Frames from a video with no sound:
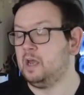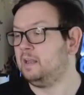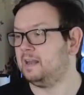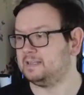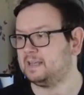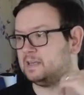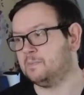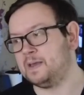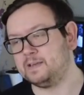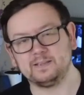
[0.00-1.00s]
let's say you're
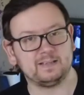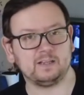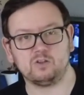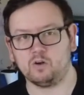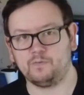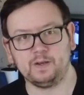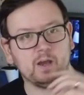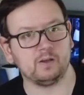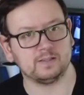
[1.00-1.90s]
making TikTok videos,